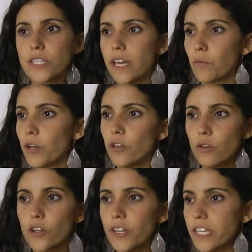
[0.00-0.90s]
Like when you
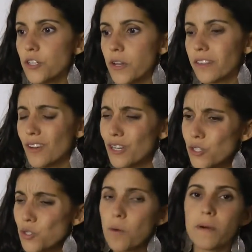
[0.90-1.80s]
look on internet, there are
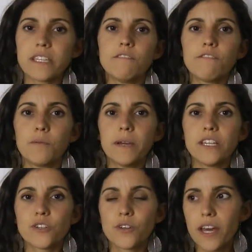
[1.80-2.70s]
so much
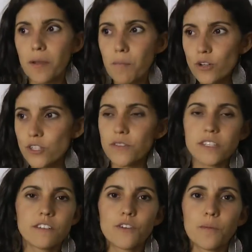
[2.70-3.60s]
information, and most of
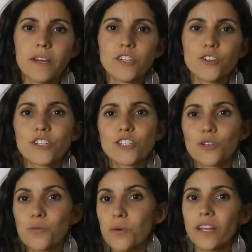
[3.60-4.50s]
this information is
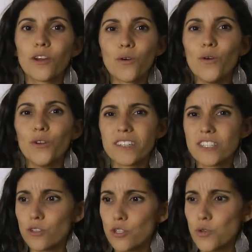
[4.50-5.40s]
not really good. It's
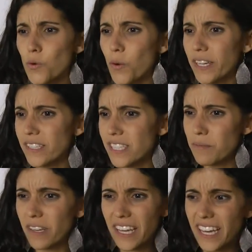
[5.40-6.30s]
not true, and it's
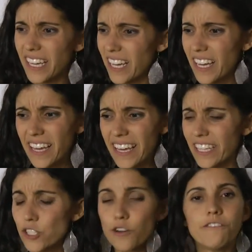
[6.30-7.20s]
even like
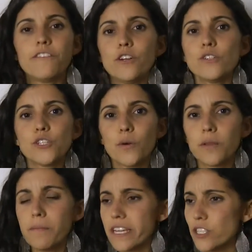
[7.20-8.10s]
it's confuse you.
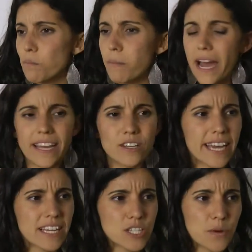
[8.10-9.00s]
It makes you buy
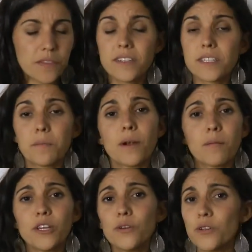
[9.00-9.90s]
extra things that
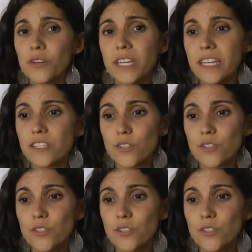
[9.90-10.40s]
probably you don't need.